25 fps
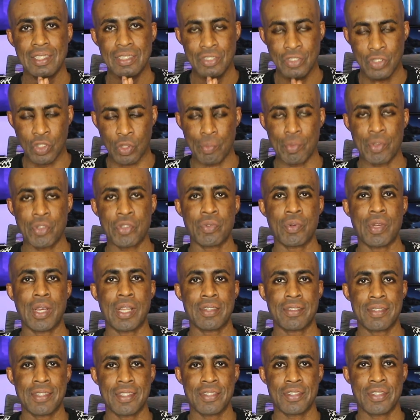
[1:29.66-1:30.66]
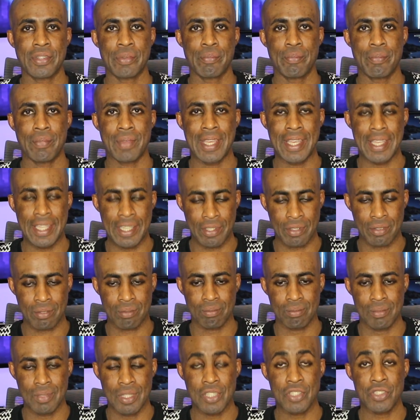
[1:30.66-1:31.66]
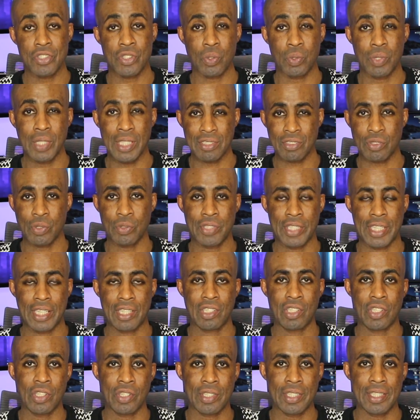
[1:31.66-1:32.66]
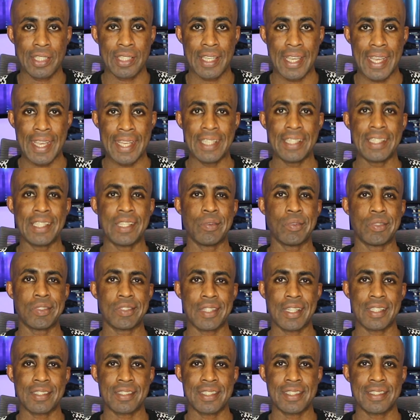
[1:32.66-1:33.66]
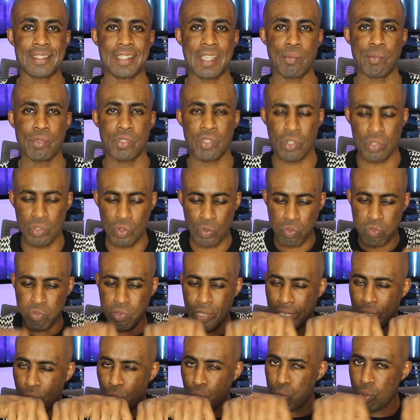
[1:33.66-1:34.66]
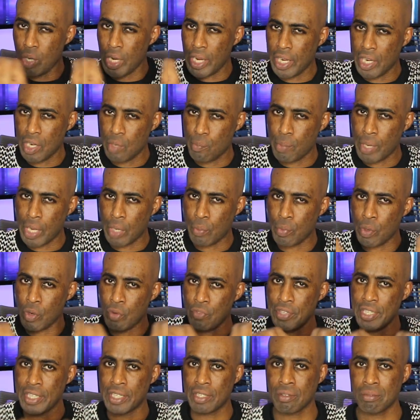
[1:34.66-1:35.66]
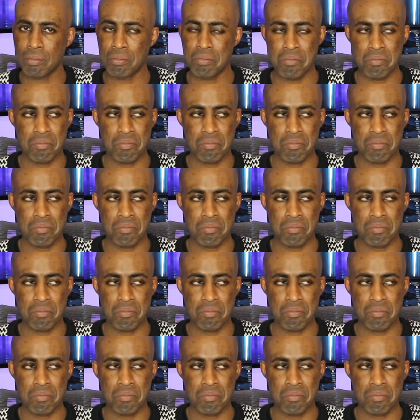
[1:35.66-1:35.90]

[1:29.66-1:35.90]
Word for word: Dolby surround system here. So let's go take a look. Anything we discuss in this episode, you'll find right on the bottom right over here.